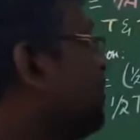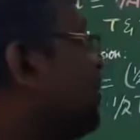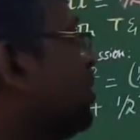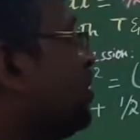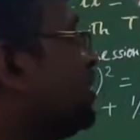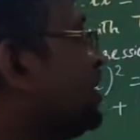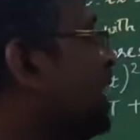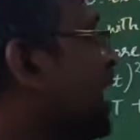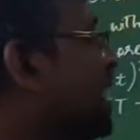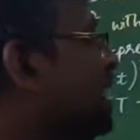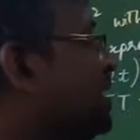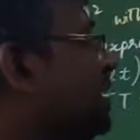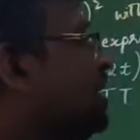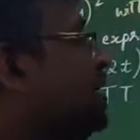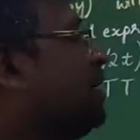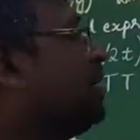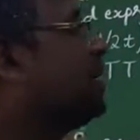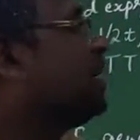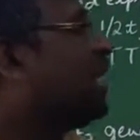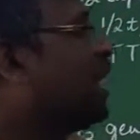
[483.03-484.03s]
about that.
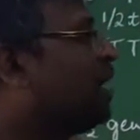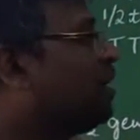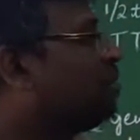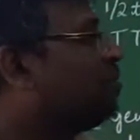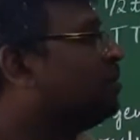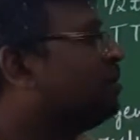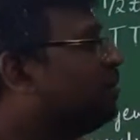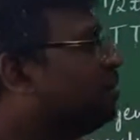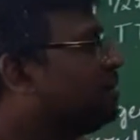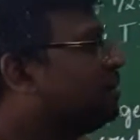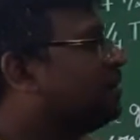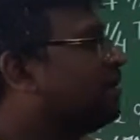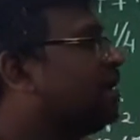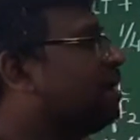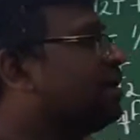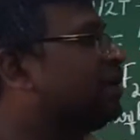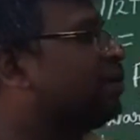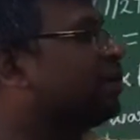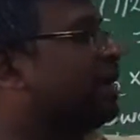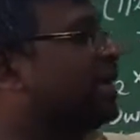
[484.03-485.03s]
Now
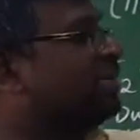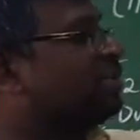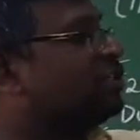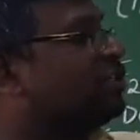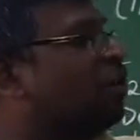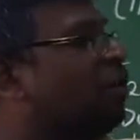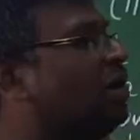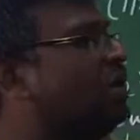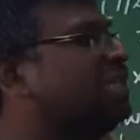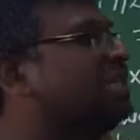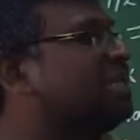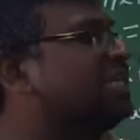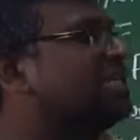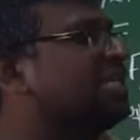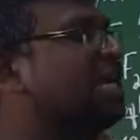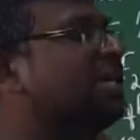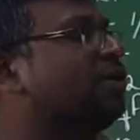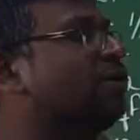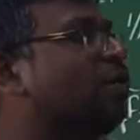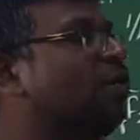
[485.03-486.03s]
you can solve this
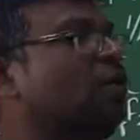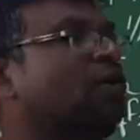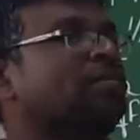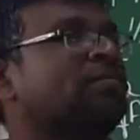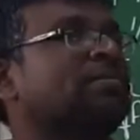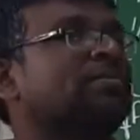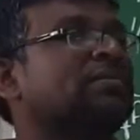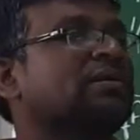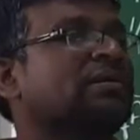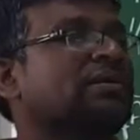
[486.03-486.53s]
at home.